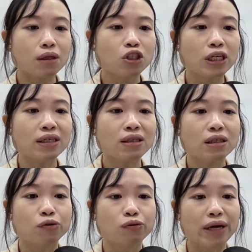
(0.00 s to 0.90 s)
checking
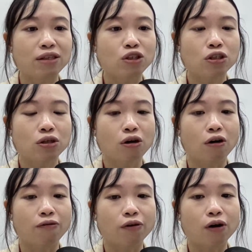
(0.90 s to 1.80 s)
the range
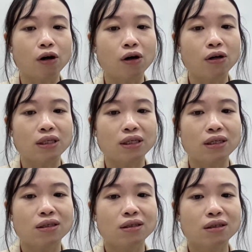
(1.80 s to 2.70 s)
of all
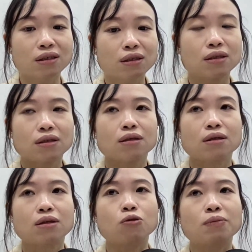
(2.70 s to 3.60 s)
the
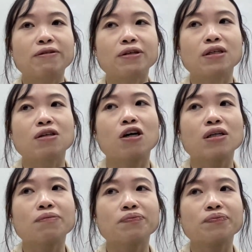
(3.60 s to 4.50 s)
numerical
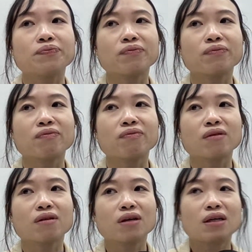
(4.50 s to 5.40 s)
column.
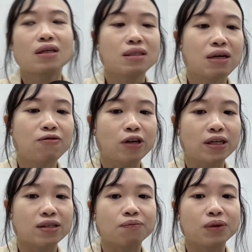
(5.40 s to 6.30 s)
Say, for
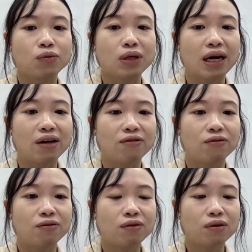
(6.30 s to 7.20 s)
example, we
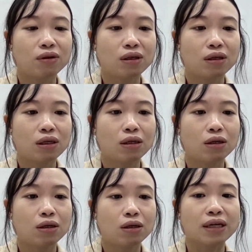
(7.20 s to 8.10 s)
have
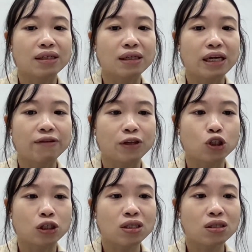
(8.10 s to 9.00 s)
altogether 8
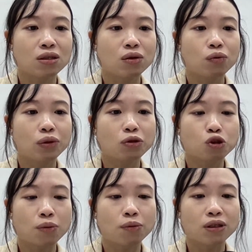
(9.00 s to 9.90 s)
features. We
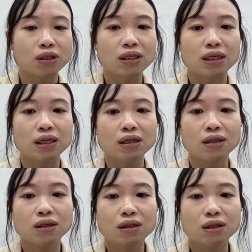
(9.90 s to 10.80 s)
drop model year.